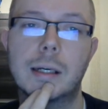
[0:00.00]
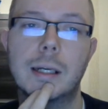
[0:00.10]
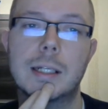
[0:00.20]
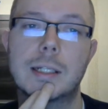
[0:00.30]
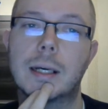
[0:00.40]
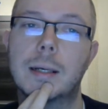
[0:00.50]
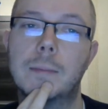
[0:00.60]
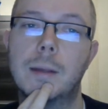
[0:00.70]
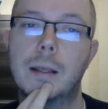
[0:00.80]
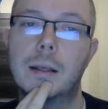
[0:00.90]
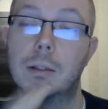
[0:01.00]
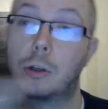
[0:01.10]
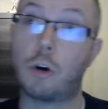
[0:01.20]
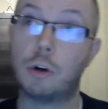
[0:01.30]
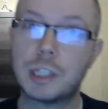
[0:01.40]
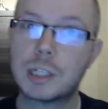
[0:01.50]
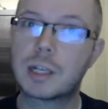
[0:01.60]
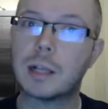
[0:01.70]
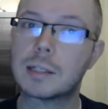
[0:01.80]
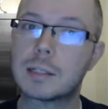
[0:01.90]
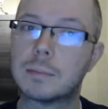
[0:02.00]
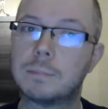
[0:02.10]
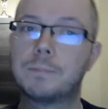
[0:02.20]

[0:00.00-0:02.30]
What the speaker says: is the coaching skills.